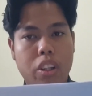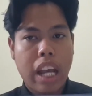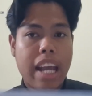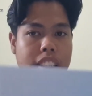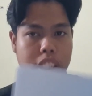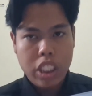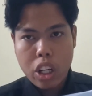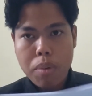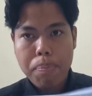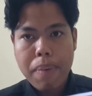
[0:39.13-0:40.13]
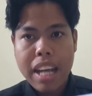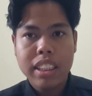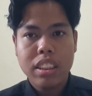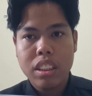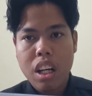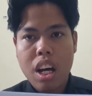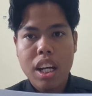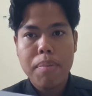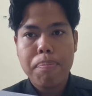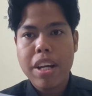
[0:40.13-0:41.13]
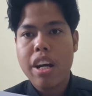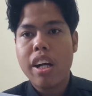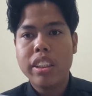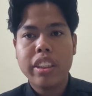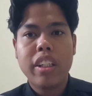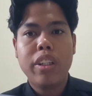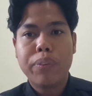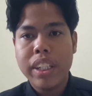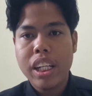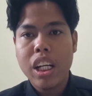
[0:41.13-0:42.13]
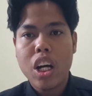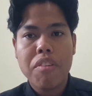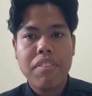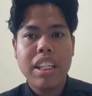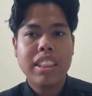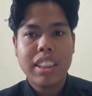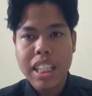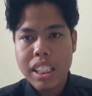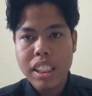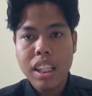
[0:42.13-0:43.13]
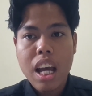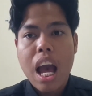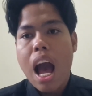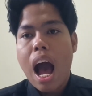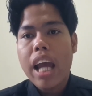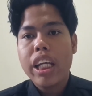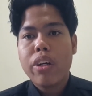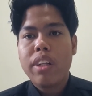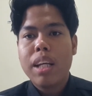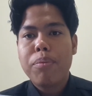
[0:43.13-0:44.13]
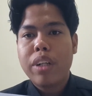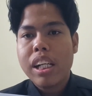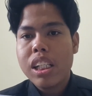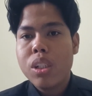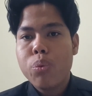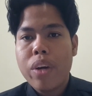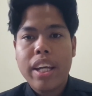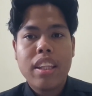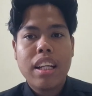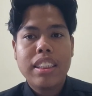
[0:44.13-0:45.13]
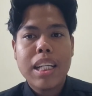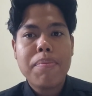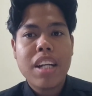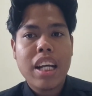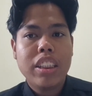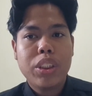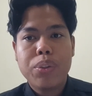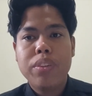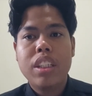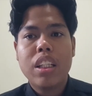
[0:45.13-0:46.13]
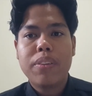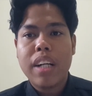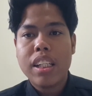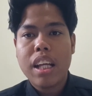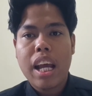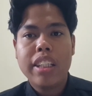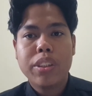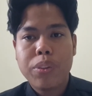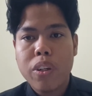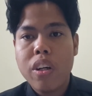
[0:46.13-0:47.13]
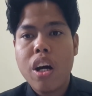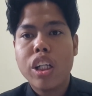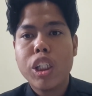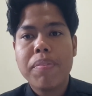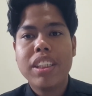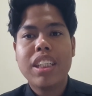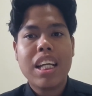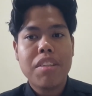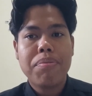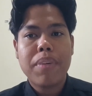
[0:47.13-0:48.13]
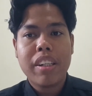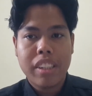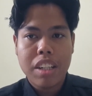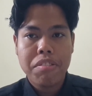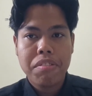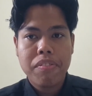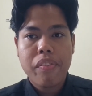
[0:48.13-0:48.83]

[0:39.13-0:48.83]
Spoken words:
Okay, so based on my article reading of this study, I collaborated with Gemini to generate a strong argumentative paragraph.